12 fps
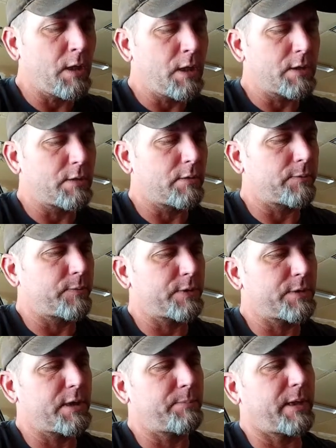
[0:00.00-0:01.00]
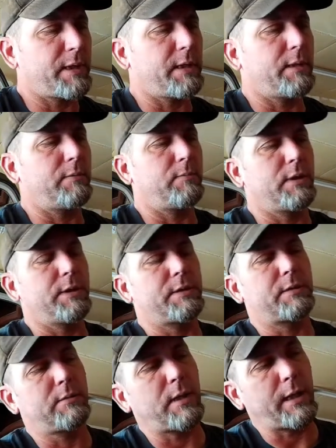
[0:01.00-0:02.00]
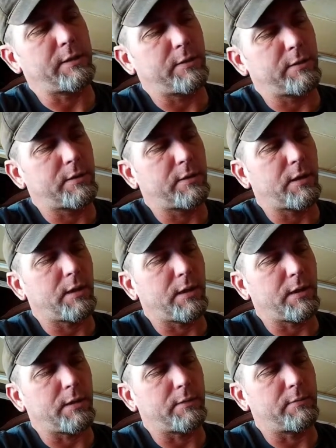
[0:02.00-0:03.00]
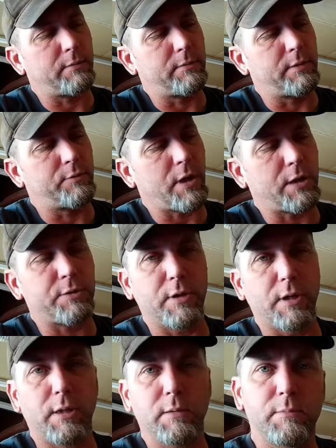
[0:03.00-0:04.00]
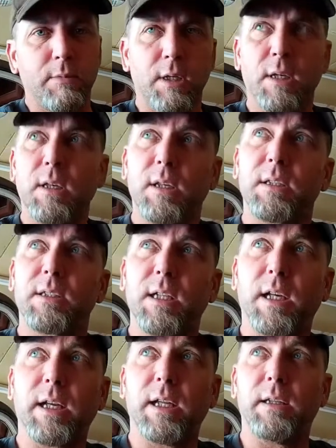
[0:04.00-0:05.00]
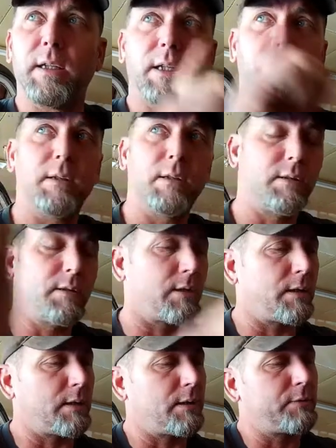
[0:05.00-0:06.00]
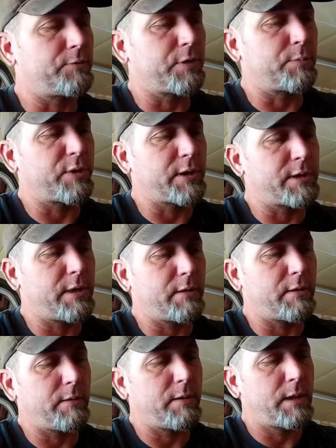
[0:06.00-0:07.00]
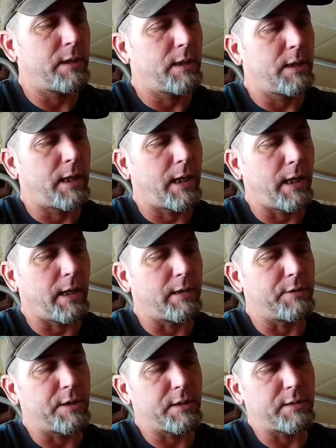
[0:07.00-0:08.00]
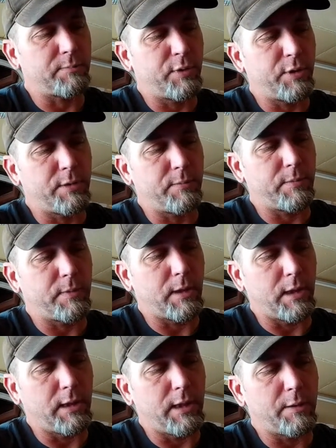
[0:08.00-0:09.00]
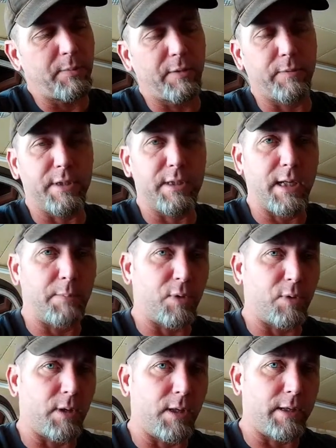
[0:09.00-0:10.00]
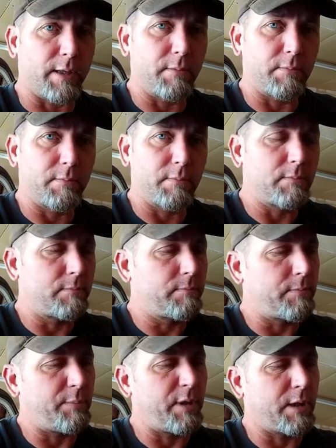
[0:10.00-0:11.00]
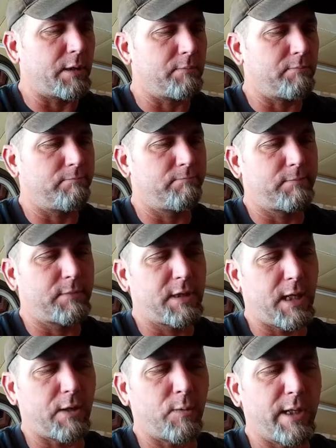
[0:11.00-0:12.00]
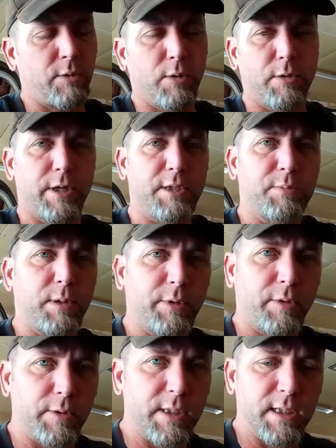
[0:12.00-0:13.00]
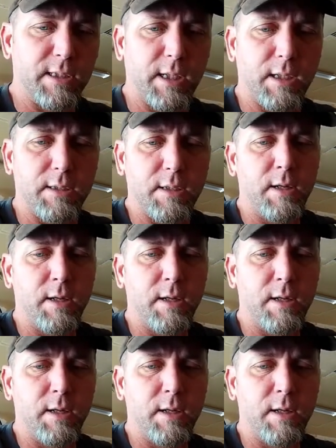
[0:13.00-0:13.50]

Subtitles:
So the first step I did was I took the draw straw, stuck it in the drill press here, and just put a little bit of a step bore on it, maybe it's not quite quarter inch, probably 3/16,